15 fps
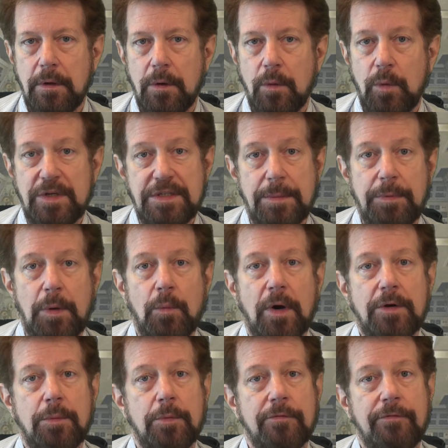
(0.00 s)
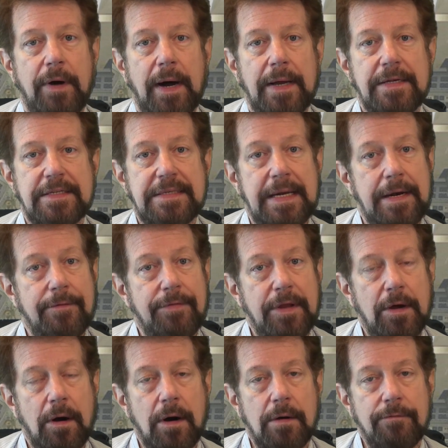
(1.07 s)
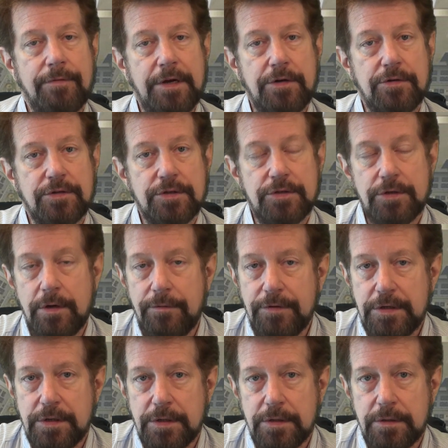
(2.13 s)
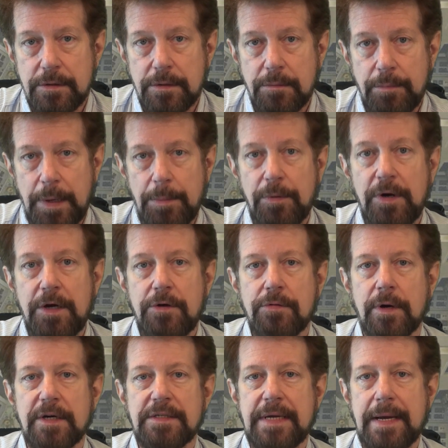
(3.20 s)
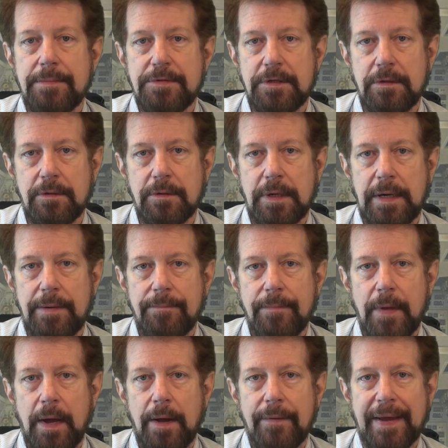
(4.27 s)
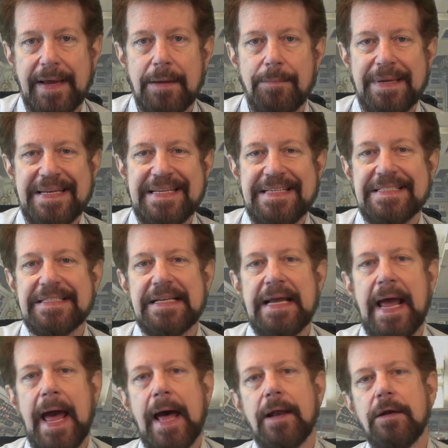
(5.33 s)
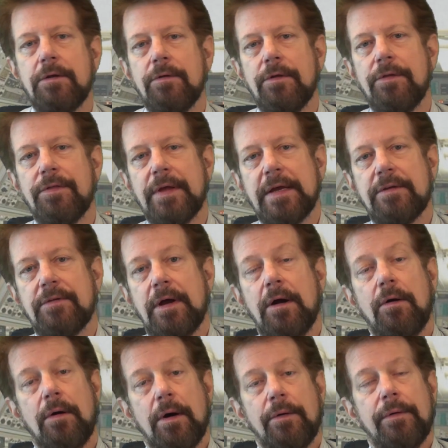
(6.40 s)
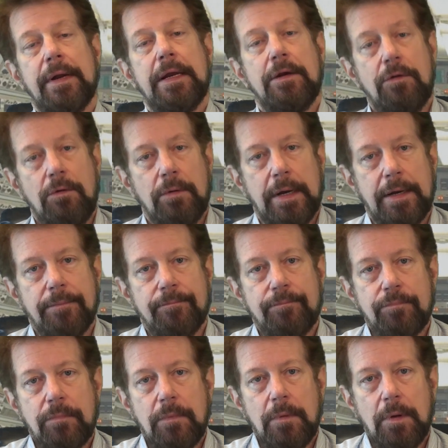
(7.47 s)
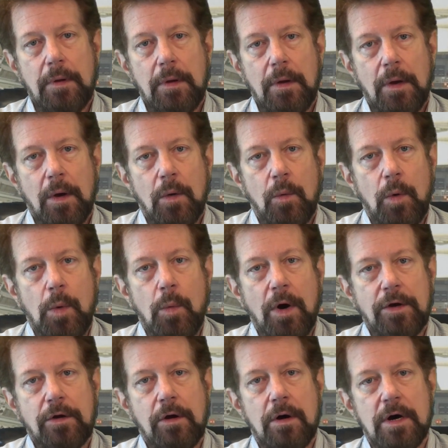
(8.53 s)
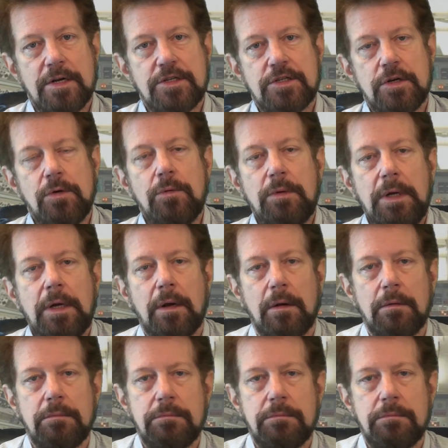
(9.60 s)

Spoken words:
We simply want to provide state-of-the-art features and services people can trust absolutely, that can be easily added to the things they are already doing. We want to cost so little,